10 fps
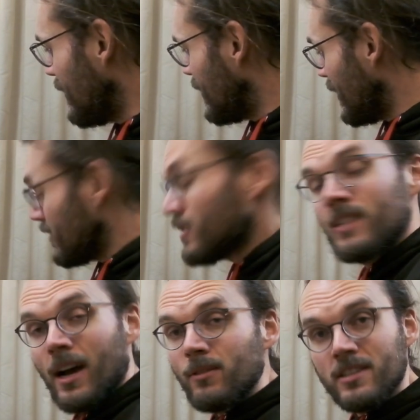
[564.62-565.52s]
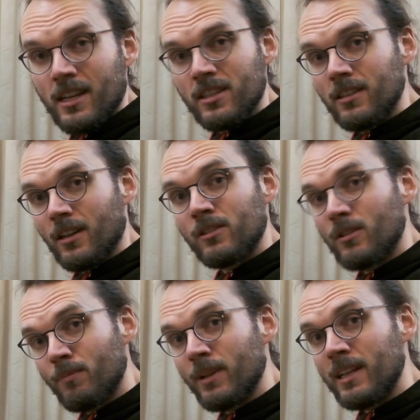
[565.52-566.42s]
the sound is actually done
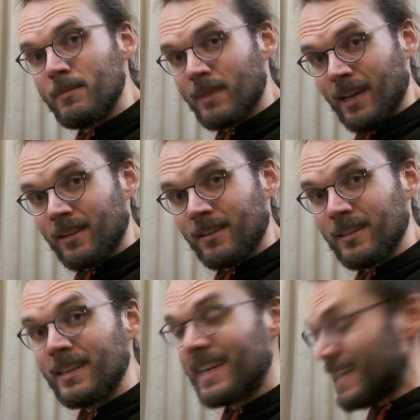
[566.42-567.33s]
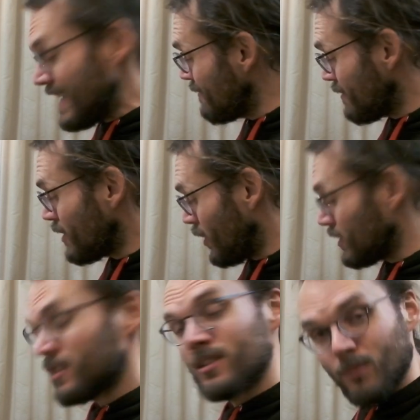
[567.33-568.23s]
completely mechanically, even though
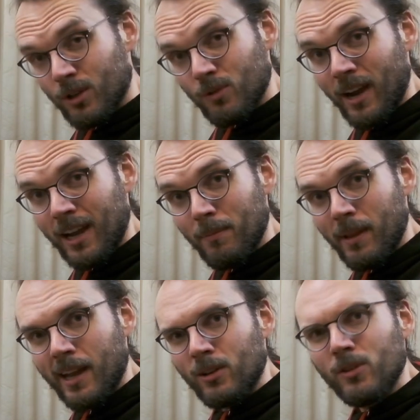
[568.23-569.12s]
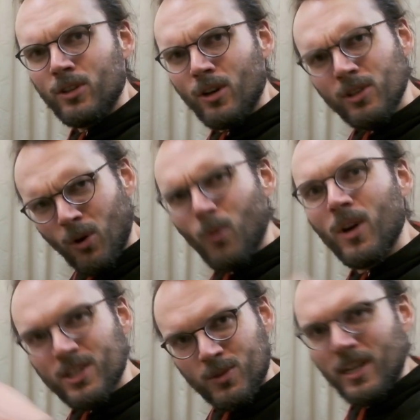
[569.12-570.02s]
this is a modern record player. Not, you know, the old
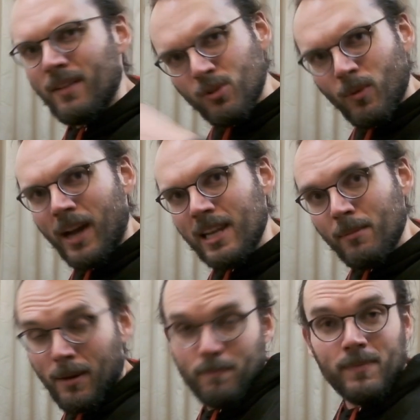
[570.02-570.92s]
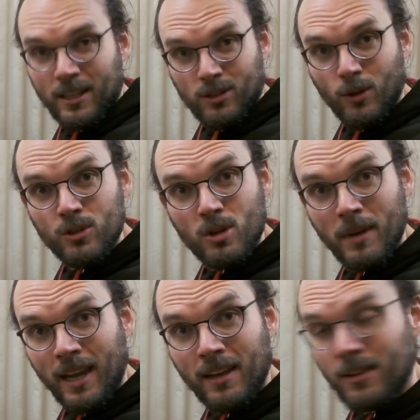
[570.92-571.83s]
ones where you have to wind them up, that's also
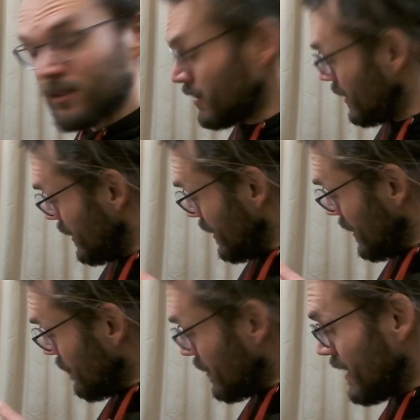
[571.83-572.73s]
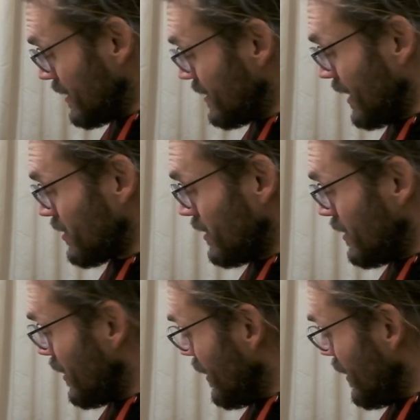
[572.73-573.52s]
mechanical. But this is actually